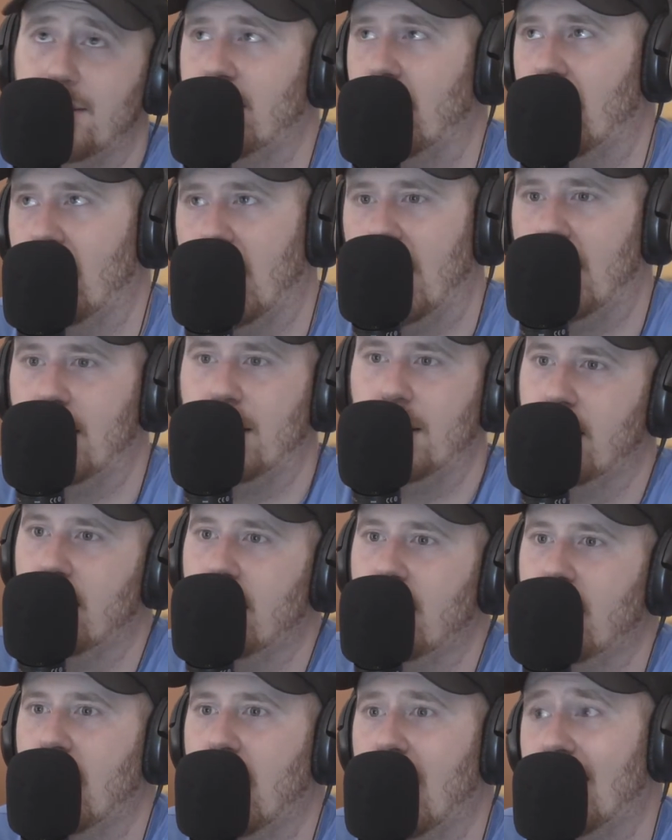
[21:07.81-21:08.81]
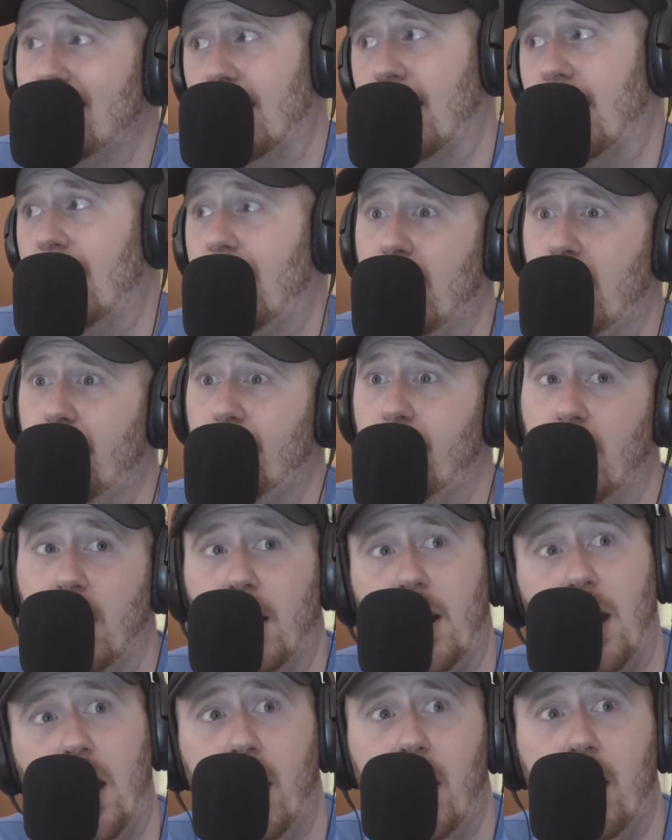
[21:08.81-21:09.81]
So like. Right. It's not like he can be
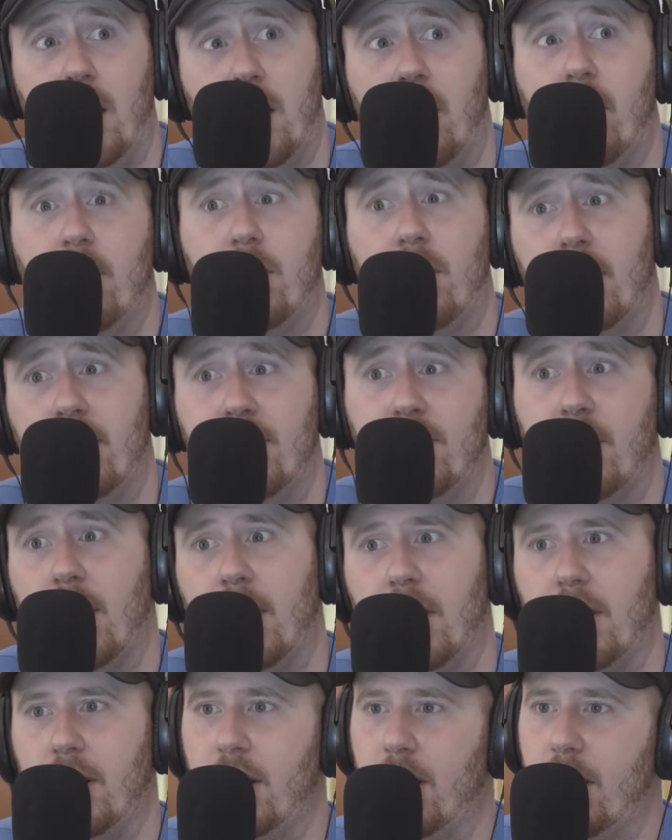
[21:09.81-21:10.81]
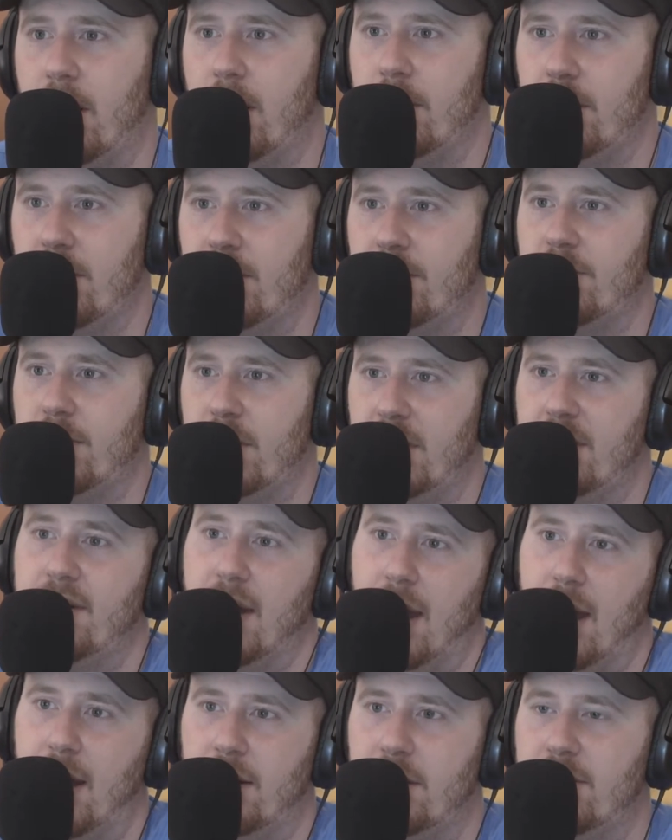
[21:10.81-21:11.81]
like, hey, hold on a second, you know, he's, exactly. he's
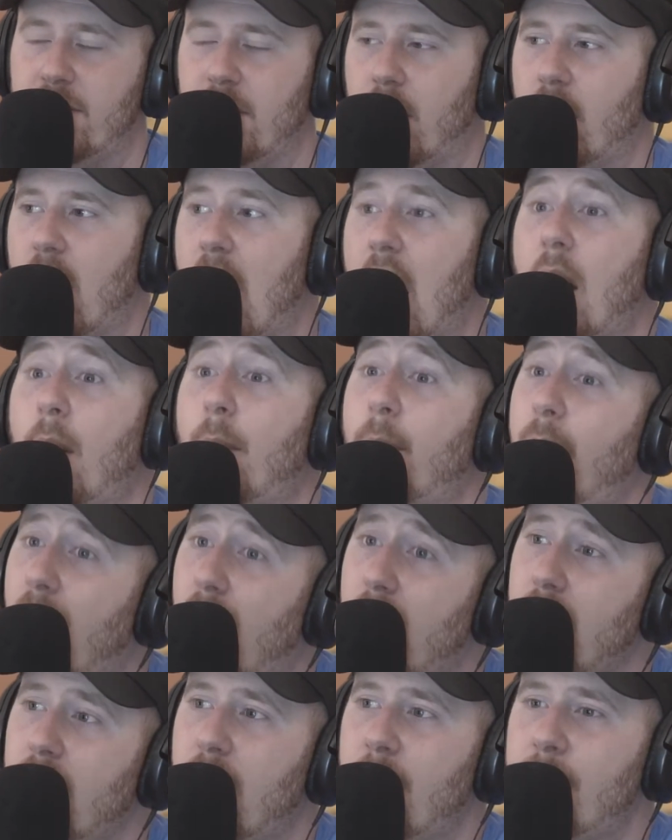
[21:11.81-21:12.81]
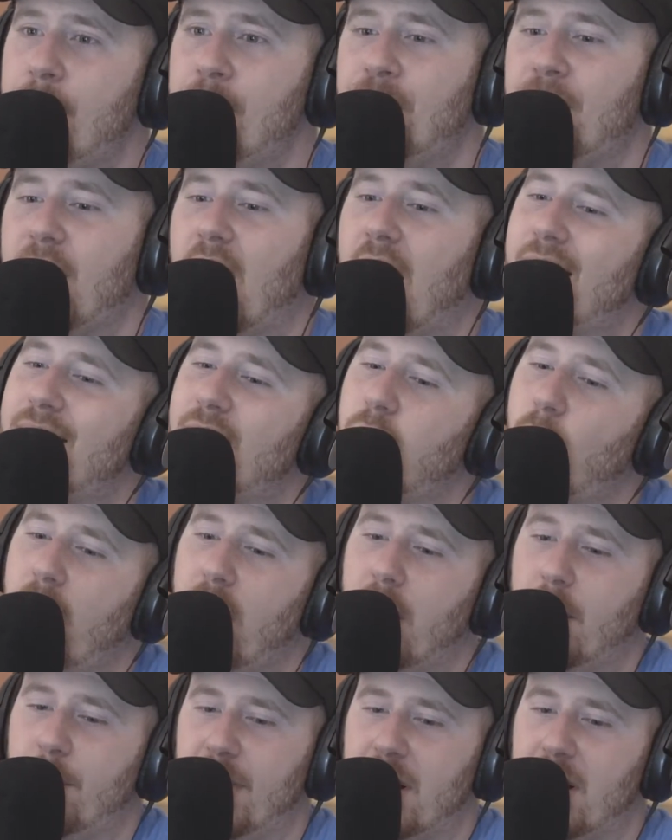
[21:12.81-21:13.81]
dead. So, right. but it's
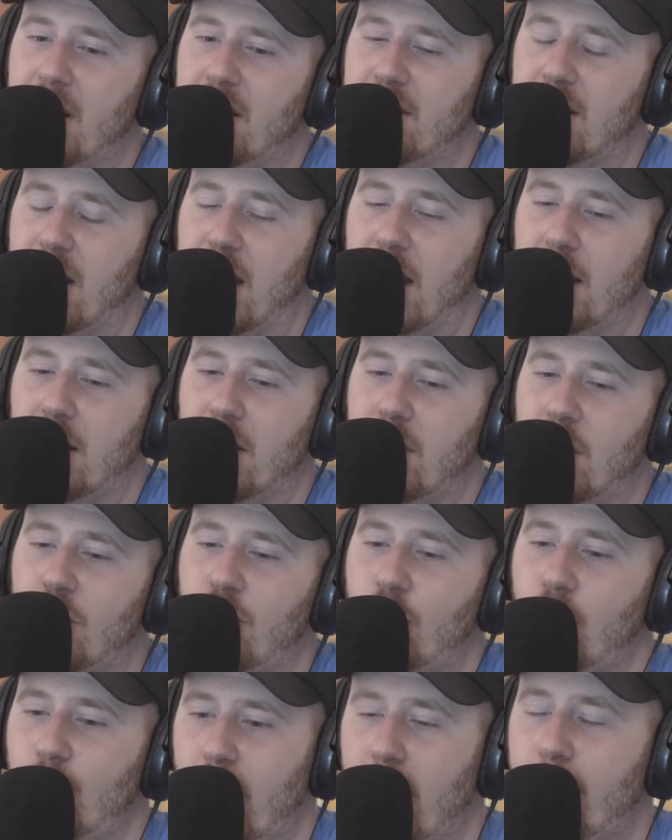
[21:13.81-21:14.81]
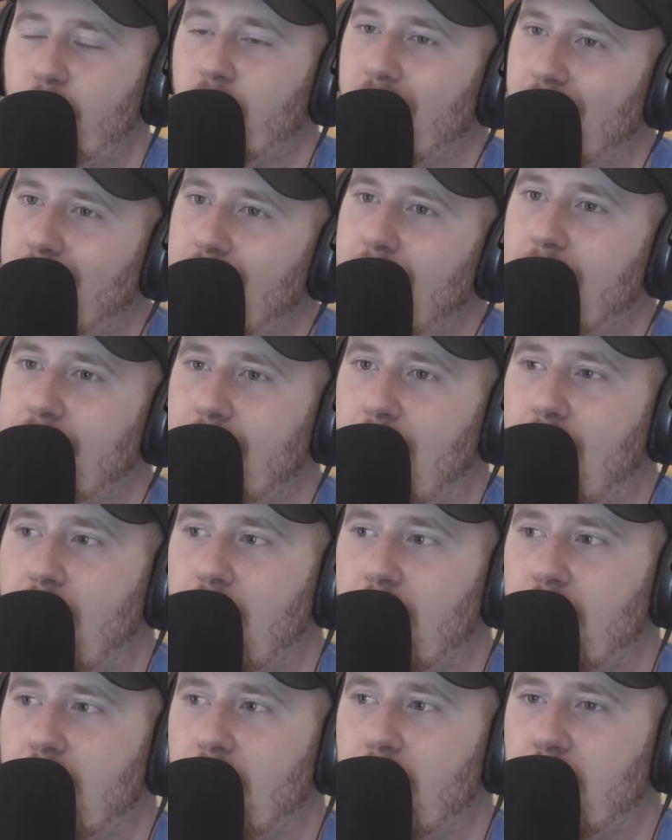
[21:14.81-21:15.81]
weird because like the two people in that
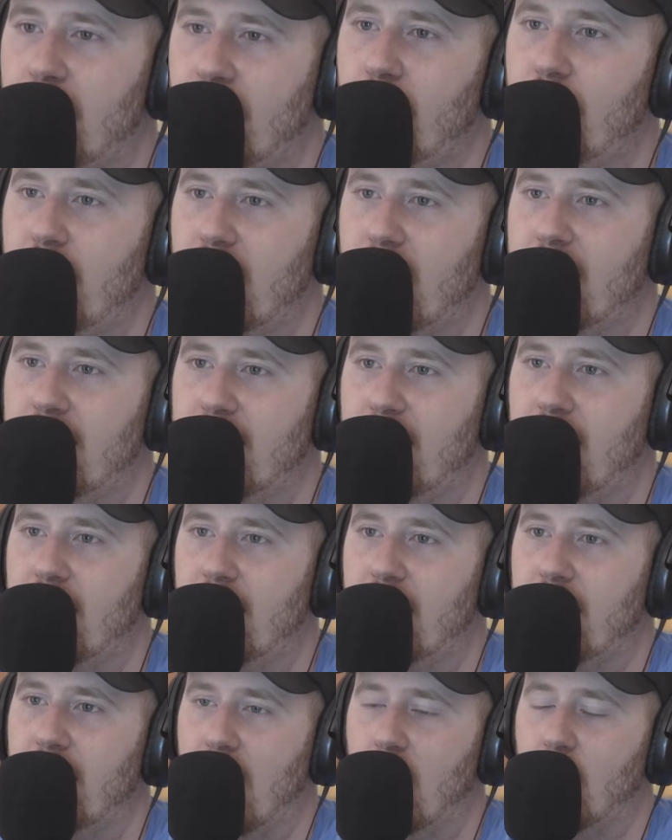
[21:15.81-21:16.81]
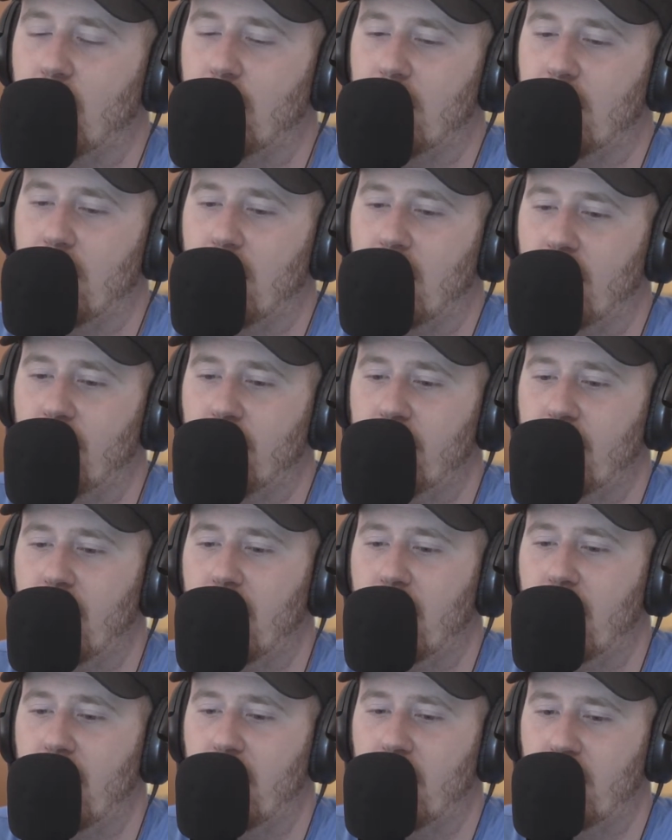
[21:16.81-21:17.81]
doc, the two kids that that were out,
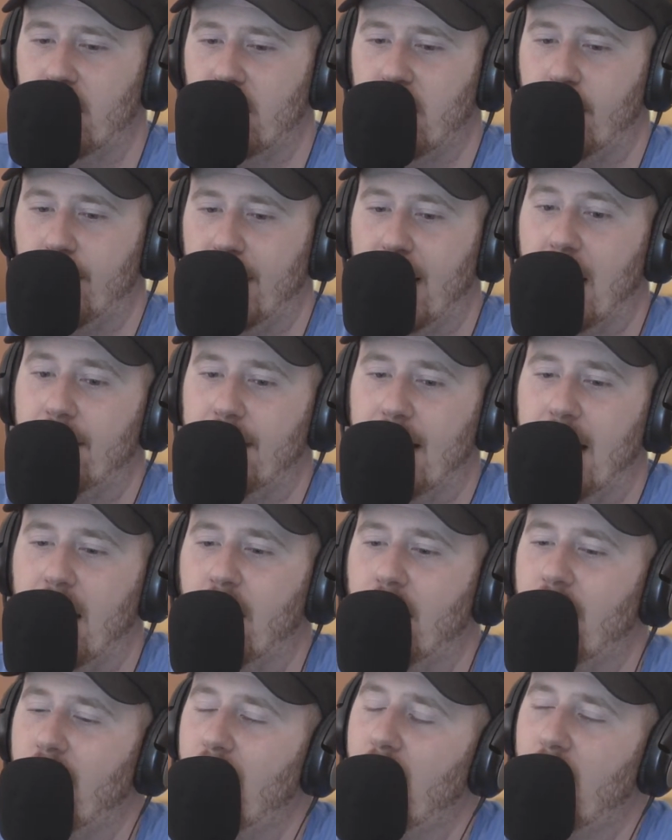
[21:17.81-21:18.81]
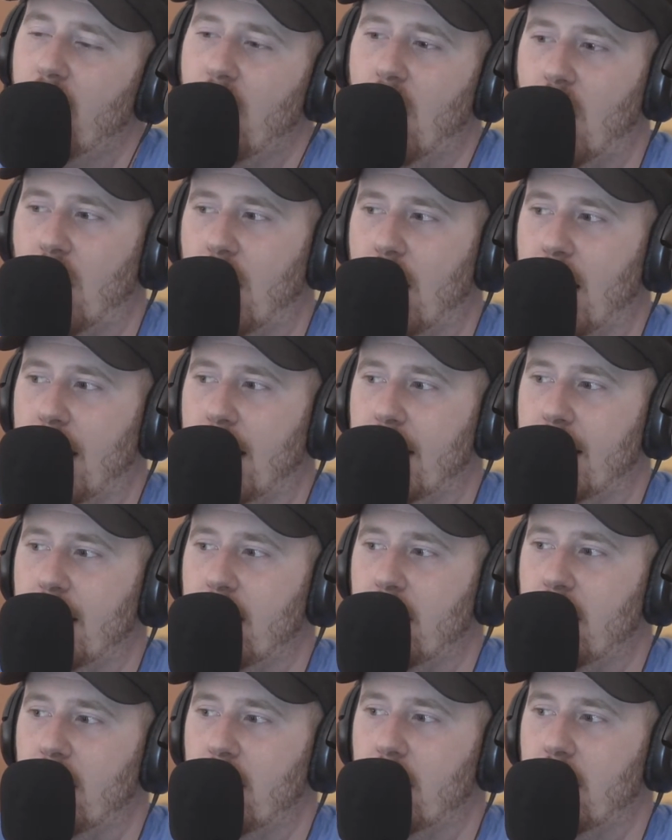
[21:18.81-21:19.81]
that are coming out now, are like,
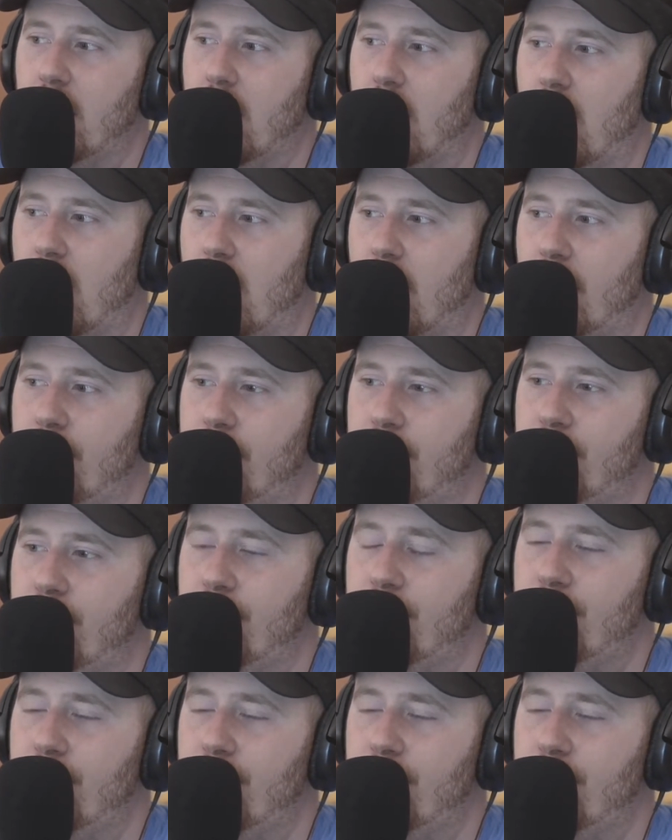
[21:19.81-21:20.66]
um,